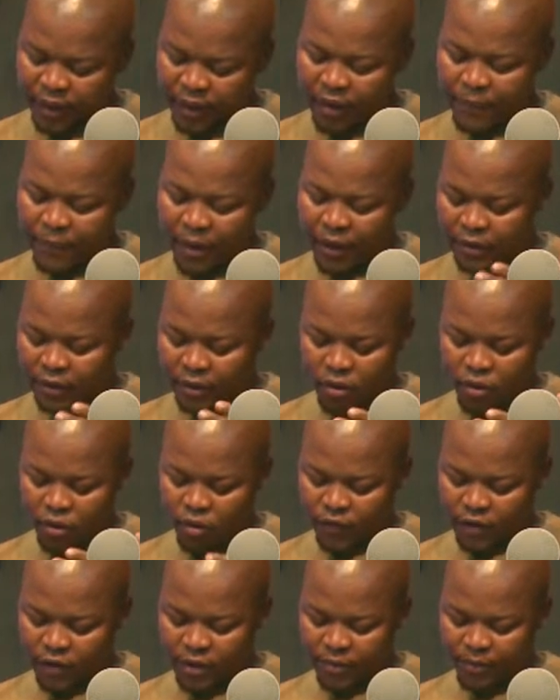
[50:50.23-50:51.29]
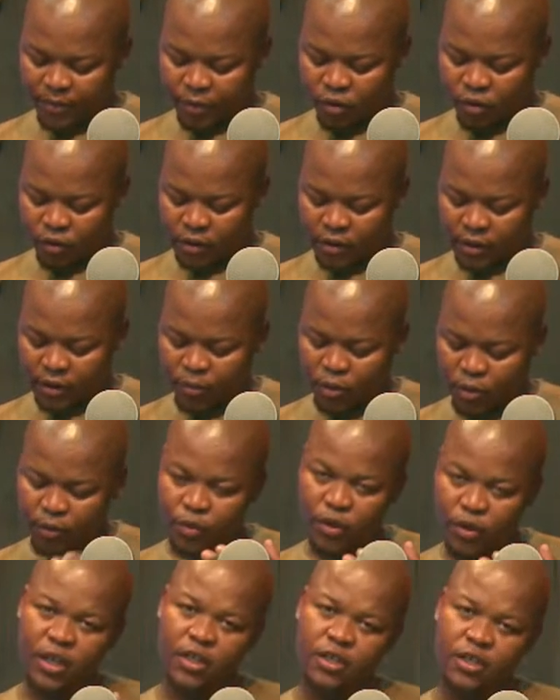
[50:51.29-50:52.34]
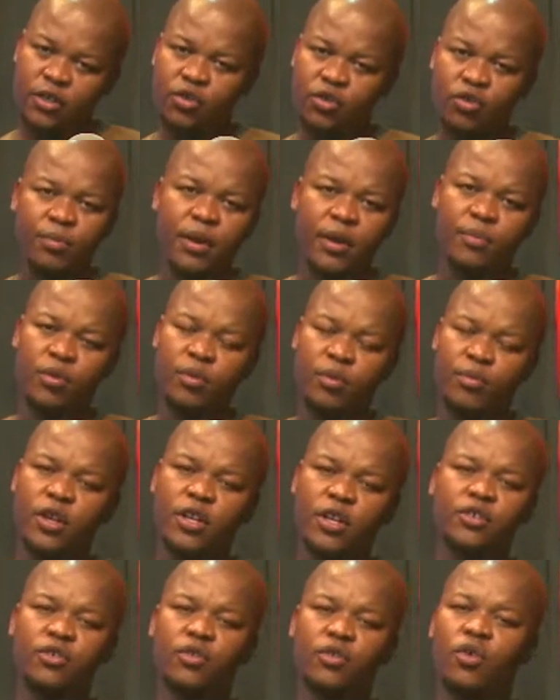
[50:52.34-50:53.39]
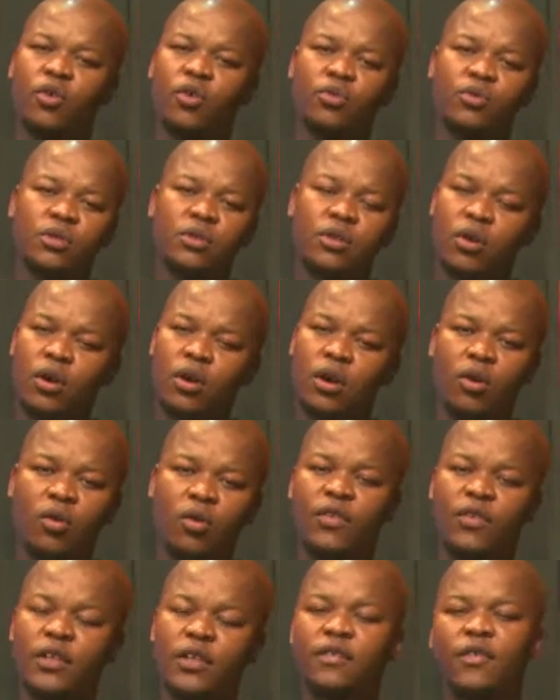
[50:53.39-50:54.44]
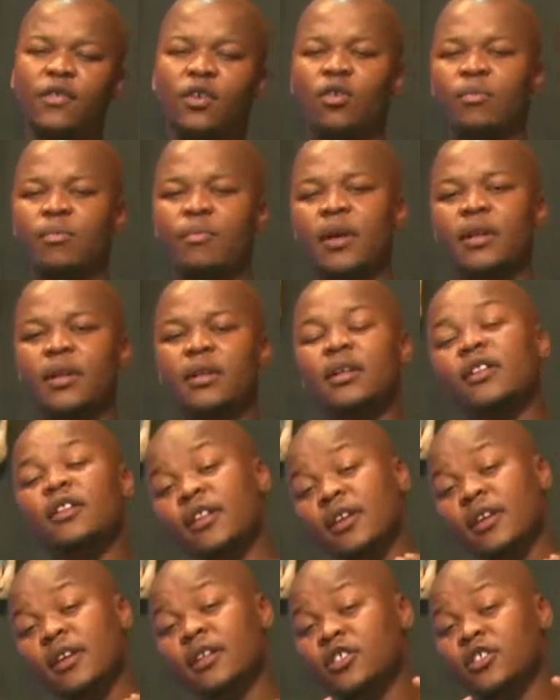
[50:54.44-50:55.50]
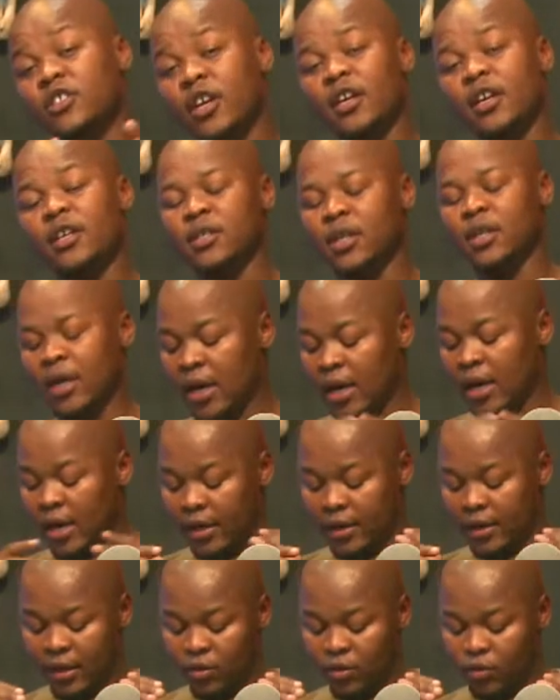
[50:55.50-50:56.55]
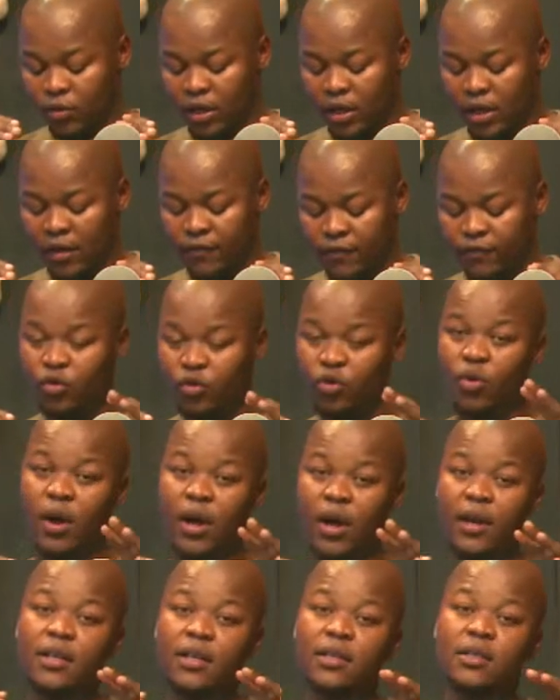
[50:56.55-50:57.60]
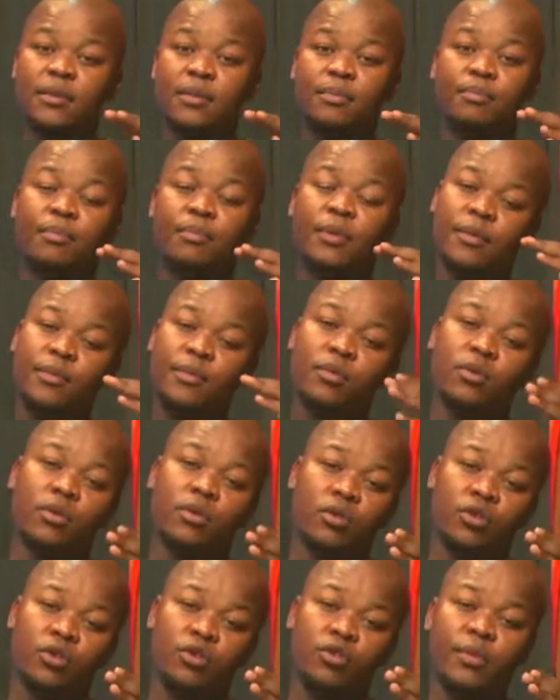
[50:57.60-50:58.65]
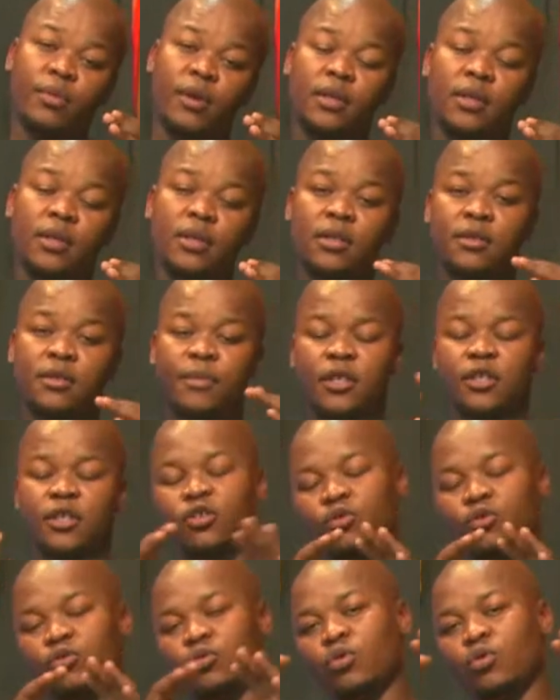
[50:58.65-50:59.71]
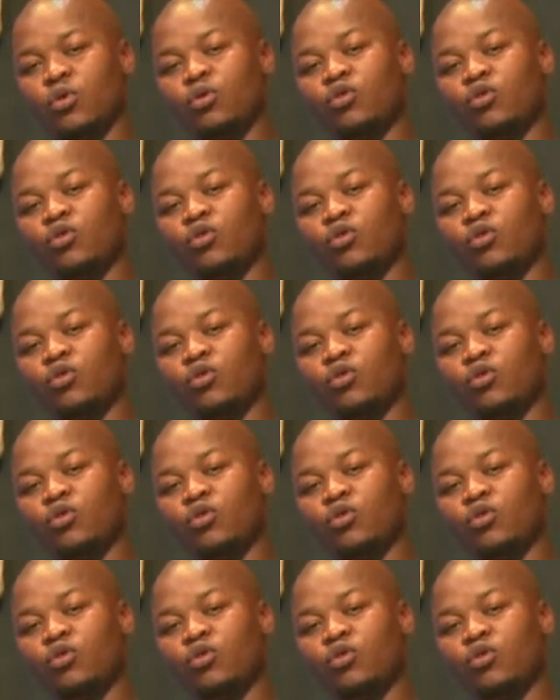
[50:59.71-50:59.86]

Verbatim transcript: But obviously because the population, human population grows, over development, things change. And then we have to try as people or human species to, or